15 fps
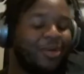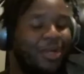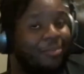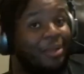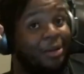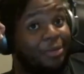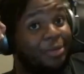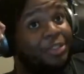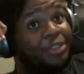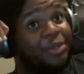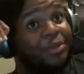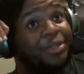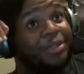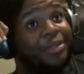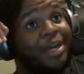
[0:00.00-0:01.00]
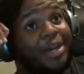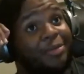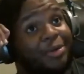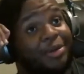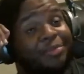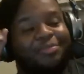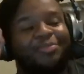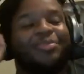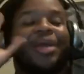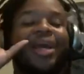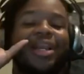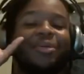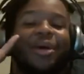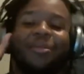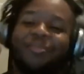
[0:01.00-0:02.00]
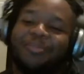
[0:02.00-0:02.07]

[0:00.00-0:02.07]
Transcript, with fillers: I'm not really joking. I would anyway.